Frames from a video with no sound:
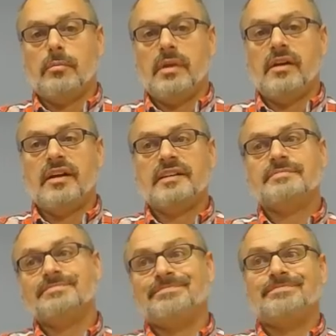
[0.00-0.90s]
melee,
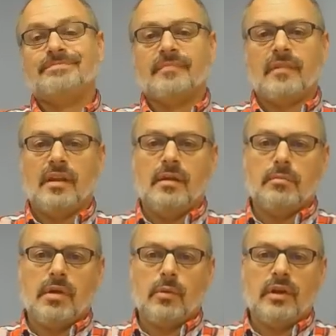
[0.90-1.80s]

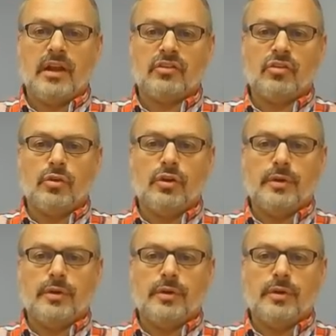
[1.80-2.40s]
probably not so good.